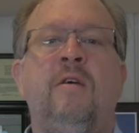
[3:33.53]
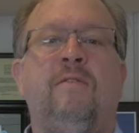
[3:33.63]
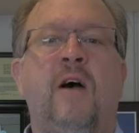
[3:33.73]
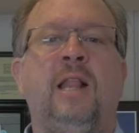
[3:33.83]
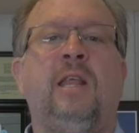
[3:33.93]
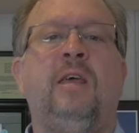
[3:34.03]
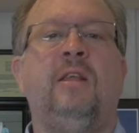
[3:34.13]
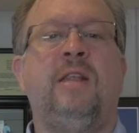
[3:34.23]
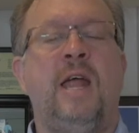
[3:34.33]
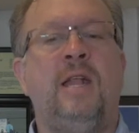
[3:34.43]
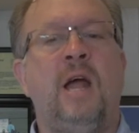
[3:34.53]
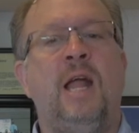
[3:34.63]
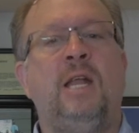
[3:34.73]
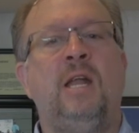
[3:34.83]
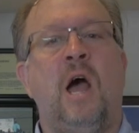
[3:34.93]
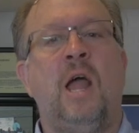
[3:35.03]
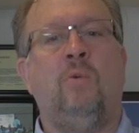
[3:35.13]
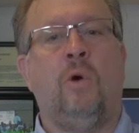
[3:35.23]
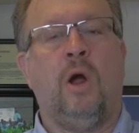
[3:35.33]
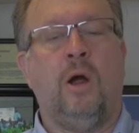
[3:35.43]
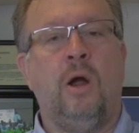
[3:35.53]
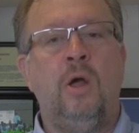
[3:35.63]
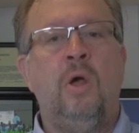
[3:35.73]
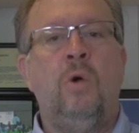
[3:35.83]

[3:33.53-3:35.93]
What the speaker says: Finally, the 1099 worker.